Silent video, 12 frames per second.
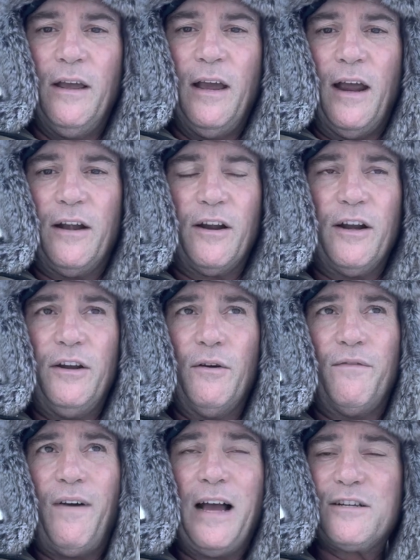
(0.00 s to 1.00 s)
And you're going to do it
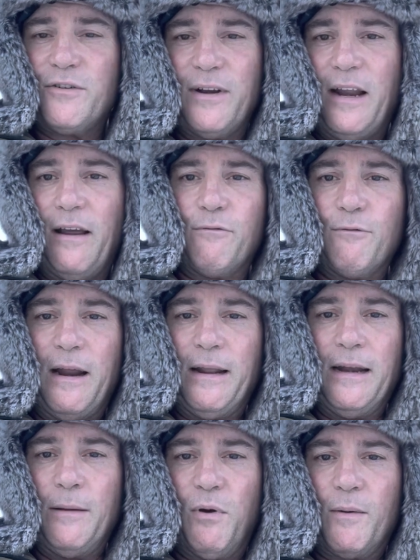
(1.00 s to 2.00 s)
faster than you ever read
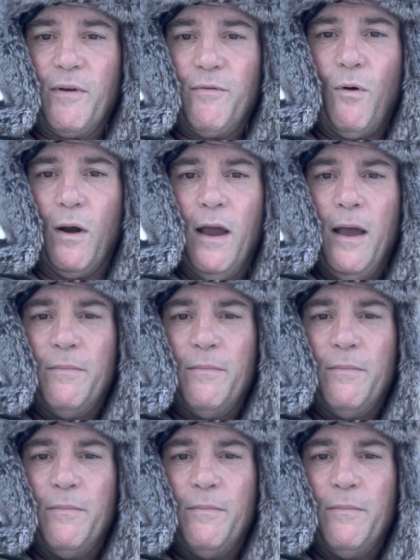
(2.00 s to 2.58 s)
any book before.